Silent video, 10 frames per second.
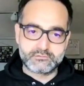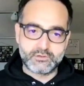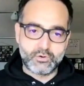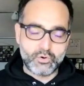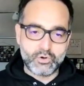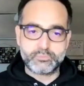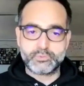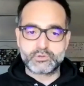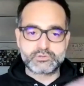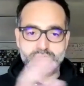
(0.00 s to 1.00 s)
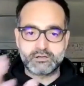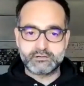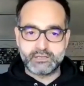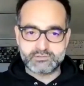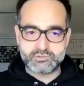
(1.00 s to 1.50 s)
The whole push
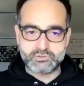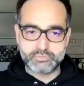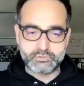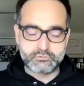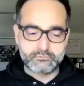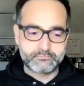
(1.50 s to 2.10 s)
around edge compute.